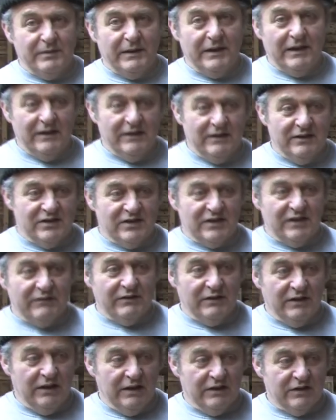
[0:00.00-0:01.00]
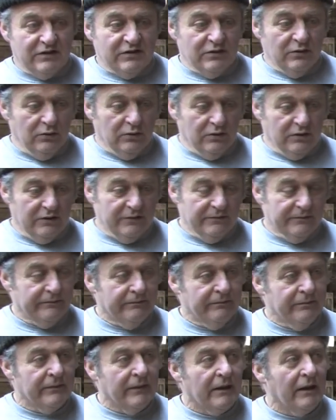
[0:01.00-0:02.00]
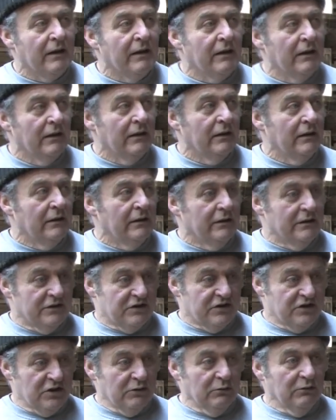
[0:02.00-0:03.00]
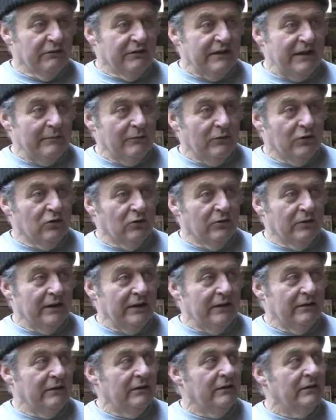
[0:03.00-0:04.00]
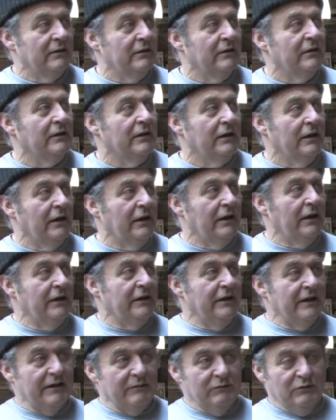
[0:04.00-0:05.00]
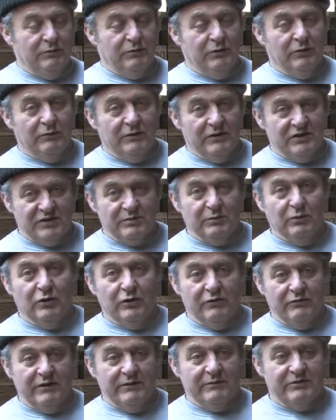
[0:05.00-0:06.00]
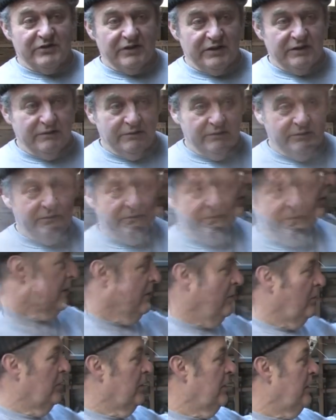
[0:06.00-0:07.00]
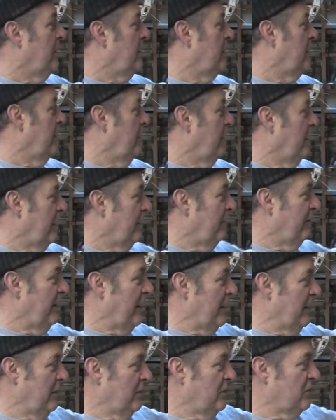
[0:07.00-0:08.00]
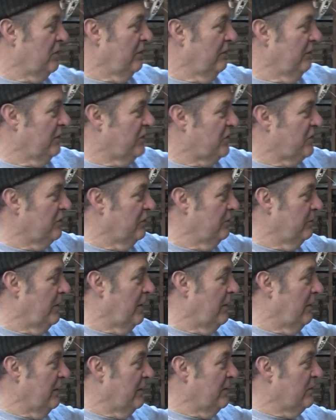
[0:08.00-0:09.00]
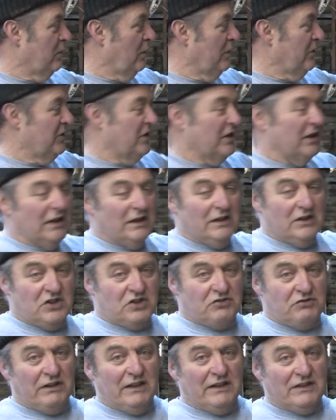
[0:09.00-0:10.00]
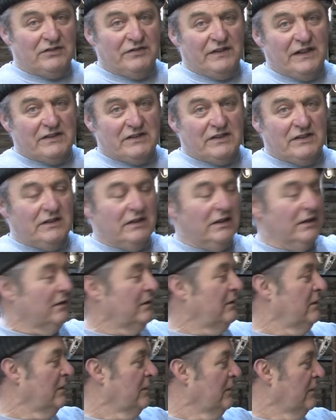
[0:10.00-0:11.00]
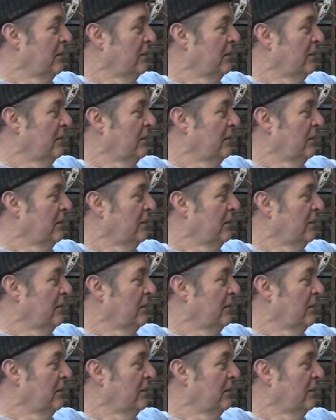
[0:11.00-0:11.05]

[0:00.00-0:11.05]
by seven eighths oak there's two of them go in and then we'll put our small ribs in uh, the advantage of the stud bar is once you get your stringers fastened in